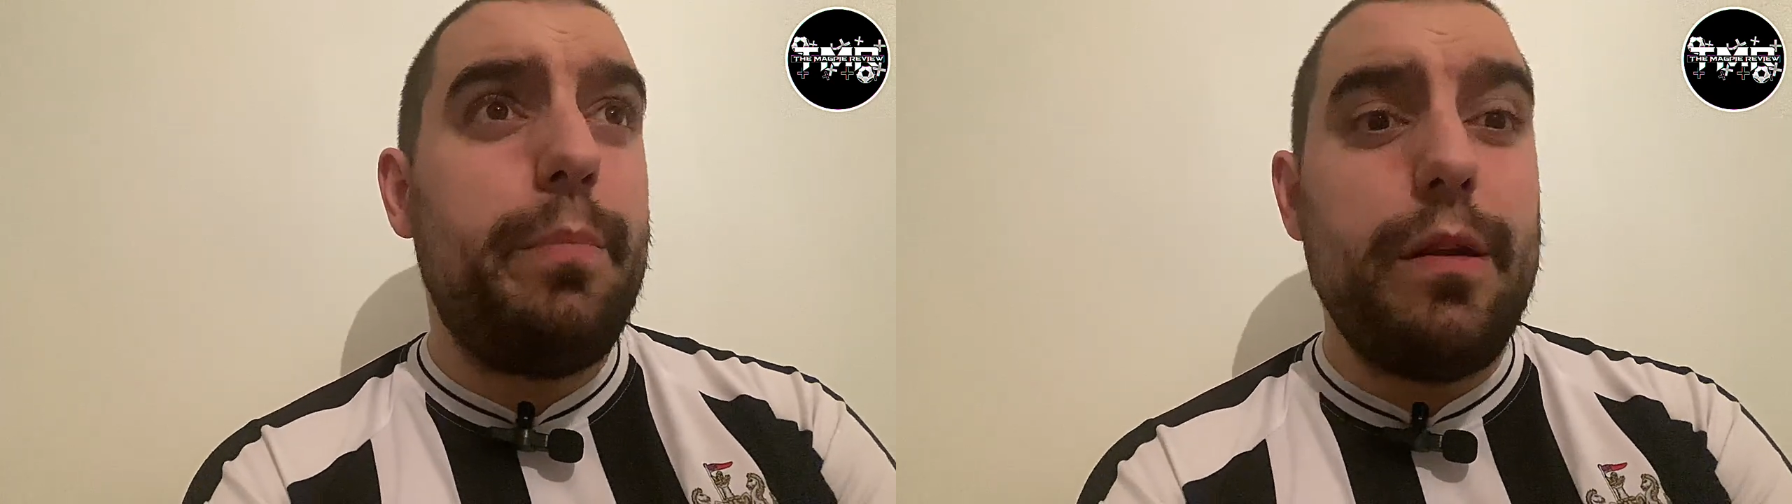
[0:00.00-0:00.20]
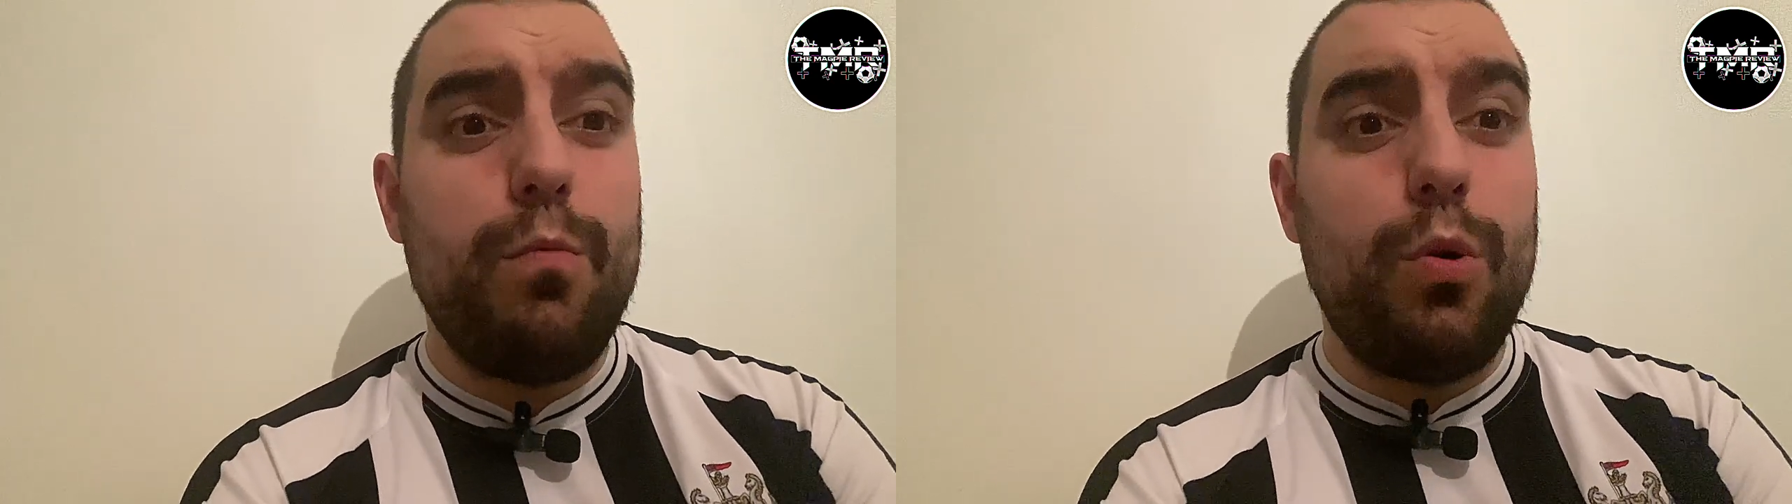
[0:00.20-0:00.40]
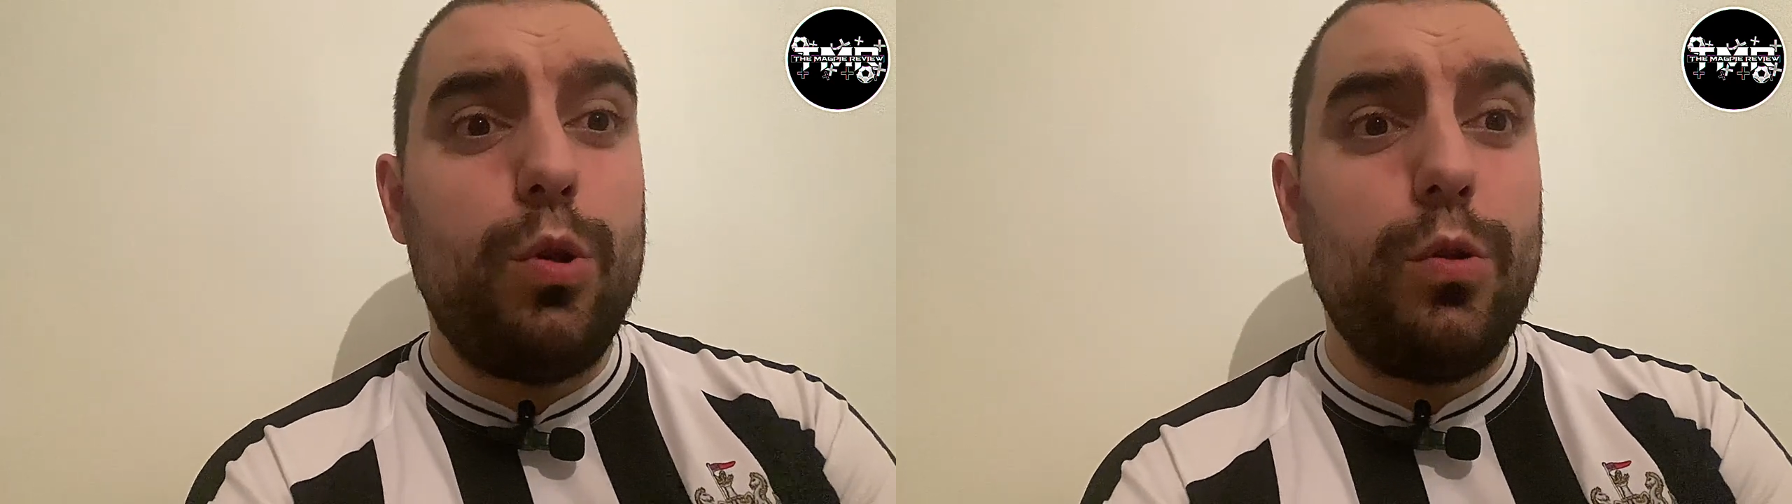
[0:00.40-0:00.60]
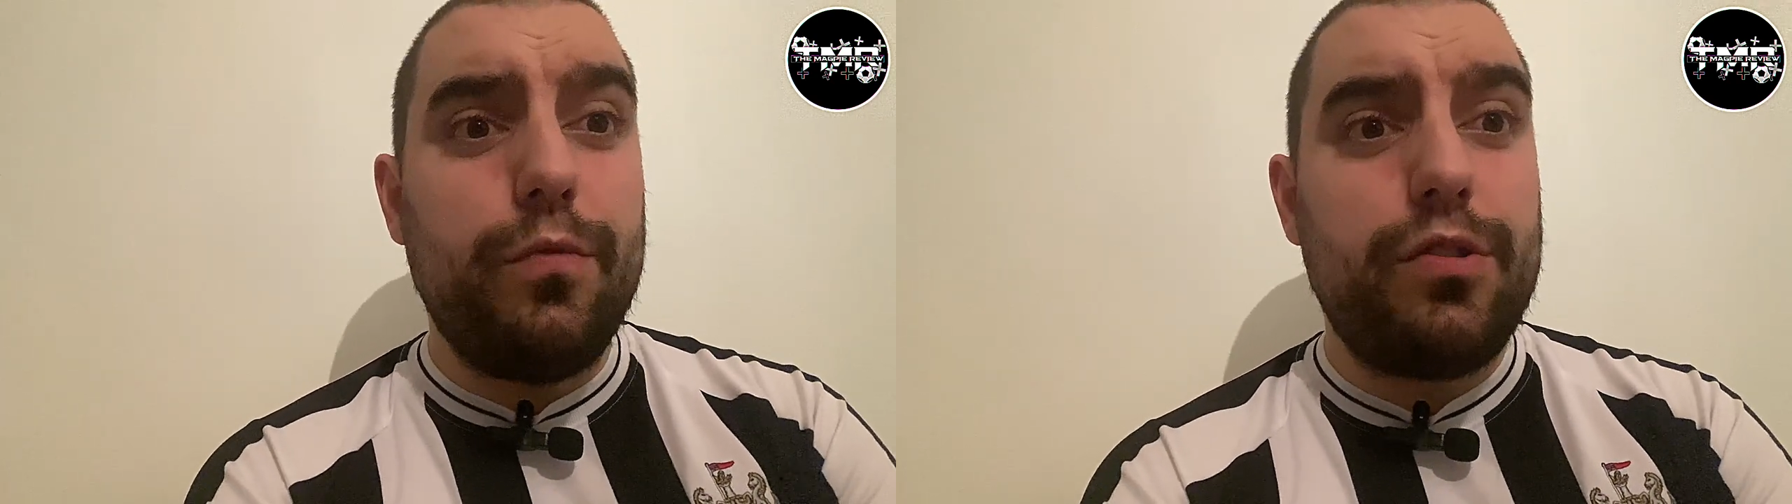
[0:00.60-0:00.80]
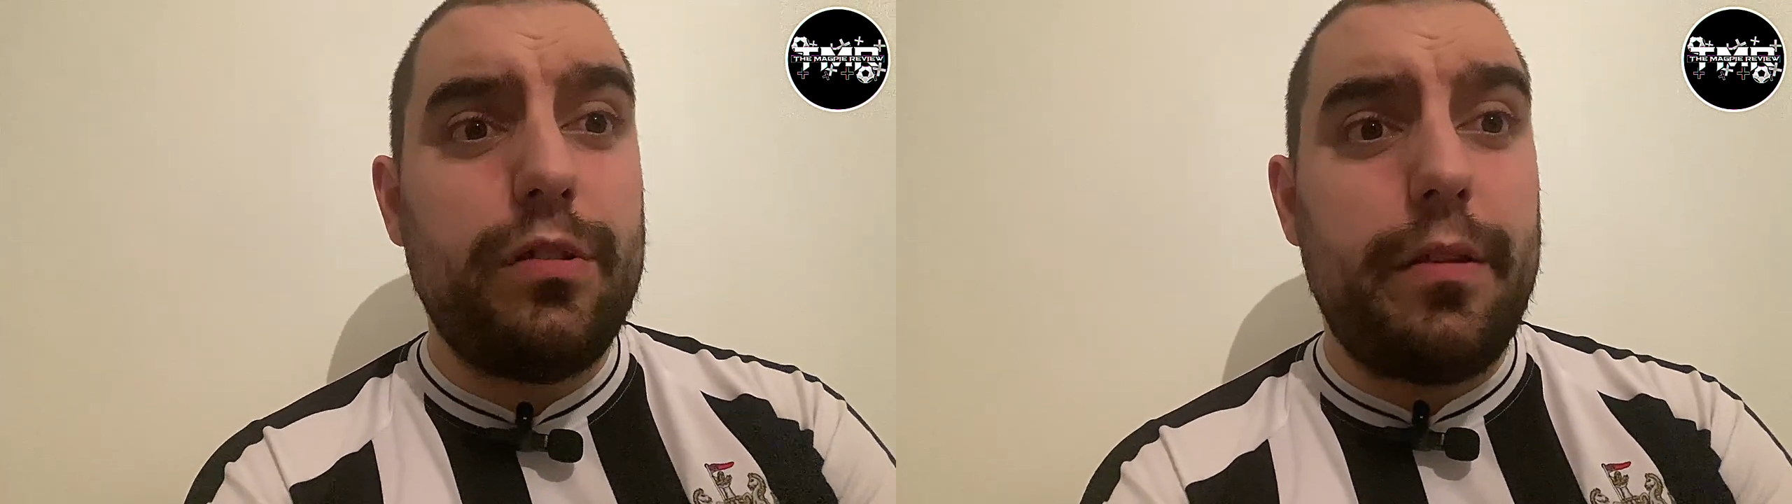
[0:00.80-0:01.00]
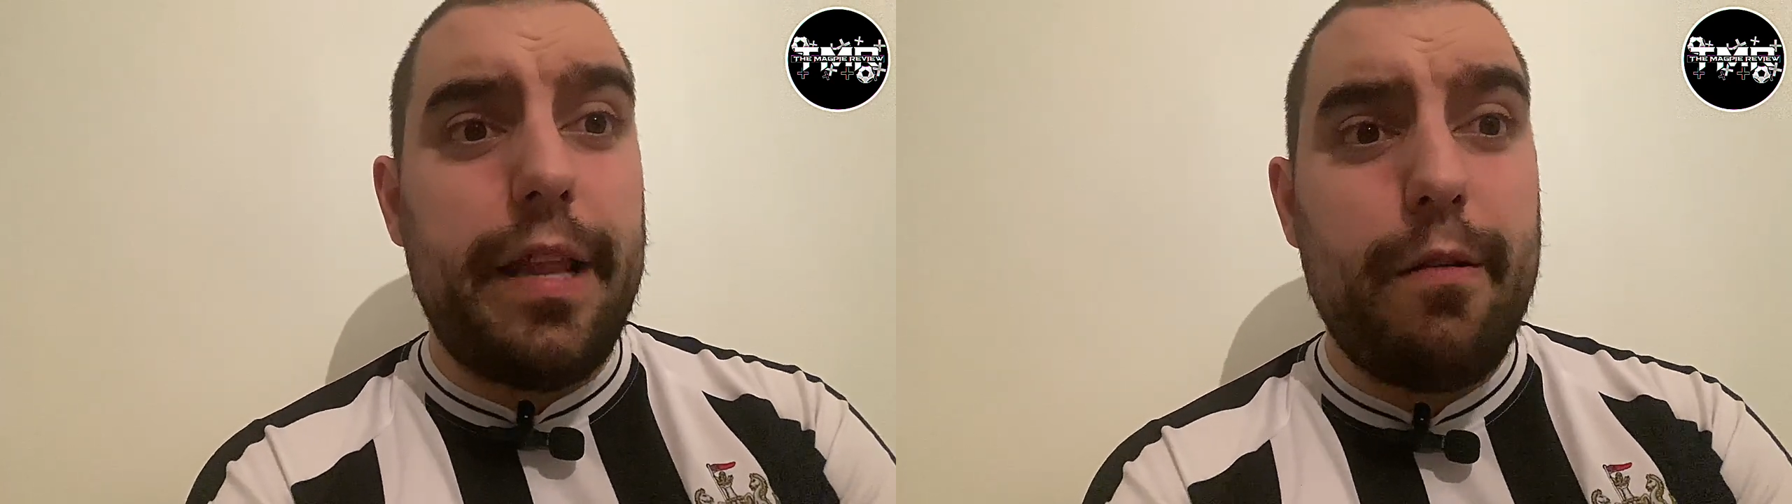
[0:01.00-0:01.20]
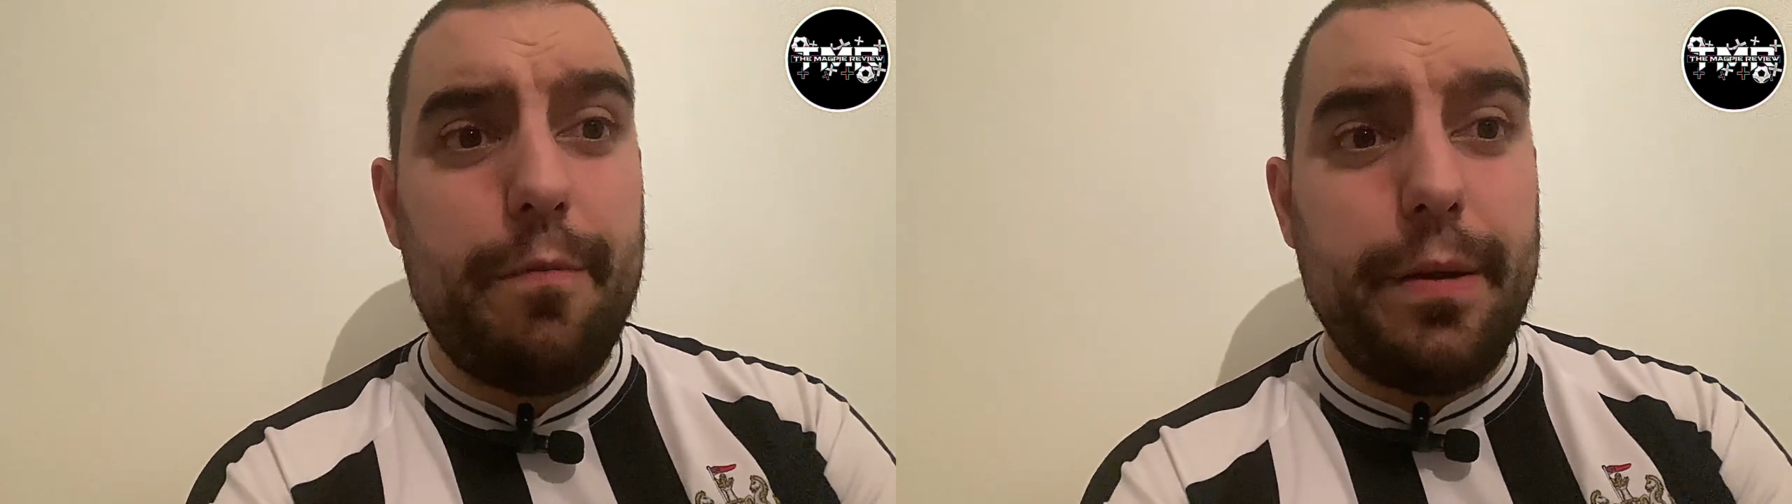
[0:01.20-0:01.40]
beaten Wolves, now